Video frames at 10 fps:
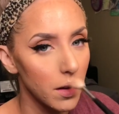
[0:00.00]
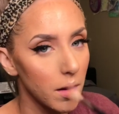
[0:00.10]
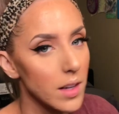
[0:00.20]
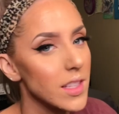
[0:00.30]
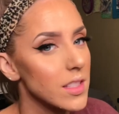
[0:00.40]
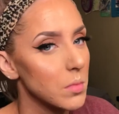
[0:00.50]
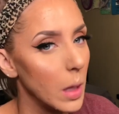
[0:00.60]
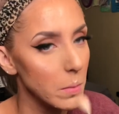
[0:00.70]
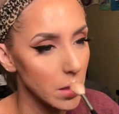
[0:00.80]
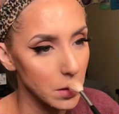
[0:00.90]
I say
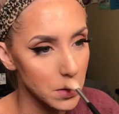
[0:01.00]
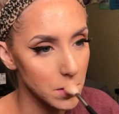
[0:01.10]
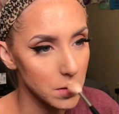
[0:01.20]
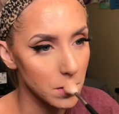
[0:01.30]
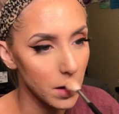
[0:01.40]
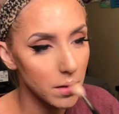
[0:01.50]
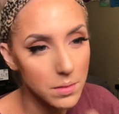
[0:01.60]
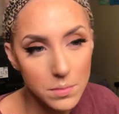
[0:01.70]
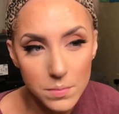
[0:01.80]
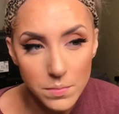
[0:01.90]
sometimes, I usually do that.
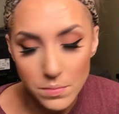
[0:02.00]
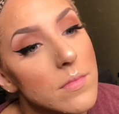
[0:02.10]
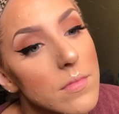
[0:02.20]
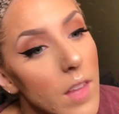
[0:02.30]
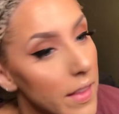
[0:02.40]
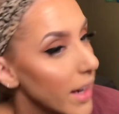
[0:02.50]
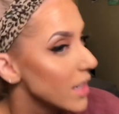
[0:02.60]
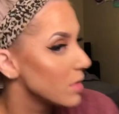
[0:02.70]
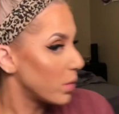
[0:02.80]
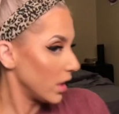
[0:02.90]
I think I
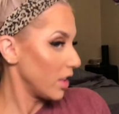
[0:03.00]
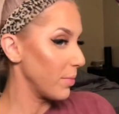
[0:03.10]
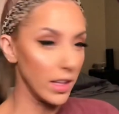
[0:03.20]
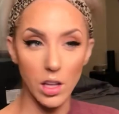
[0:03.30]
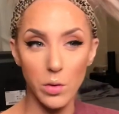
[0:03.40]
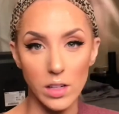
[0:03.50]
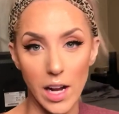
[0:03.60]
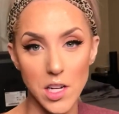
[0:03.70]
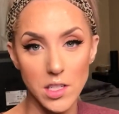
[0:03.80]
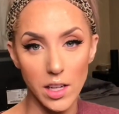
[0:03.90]
just want to leave my lower
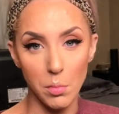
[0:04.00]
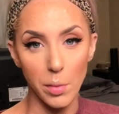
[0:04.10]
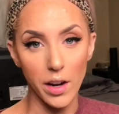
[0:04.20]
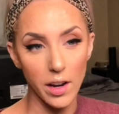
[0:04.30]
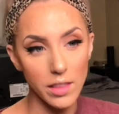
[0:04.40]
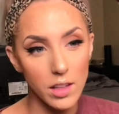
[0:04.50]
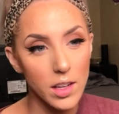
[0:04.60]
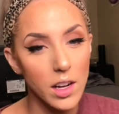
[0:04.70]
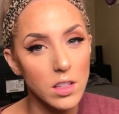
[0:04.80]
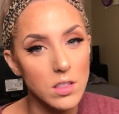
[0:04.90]
lash line bare. I think it
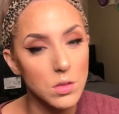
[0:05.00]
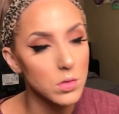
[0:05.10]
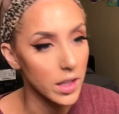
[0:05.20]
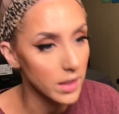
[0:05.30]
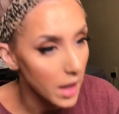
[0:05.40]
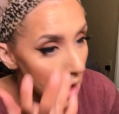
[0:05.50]
kind of looks cool like that.